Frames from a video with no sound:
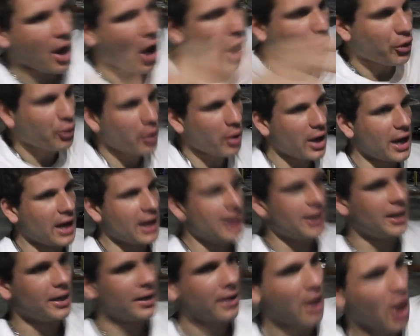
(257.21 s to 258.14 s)

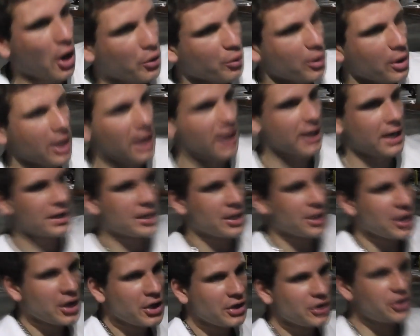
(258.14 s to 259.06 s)
agree, agreed
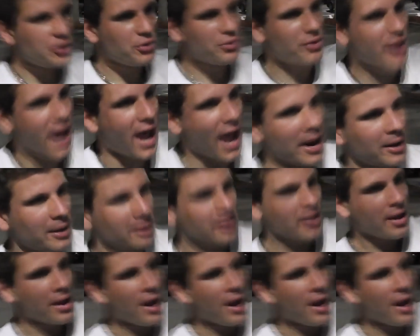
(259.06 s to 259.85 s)
to that.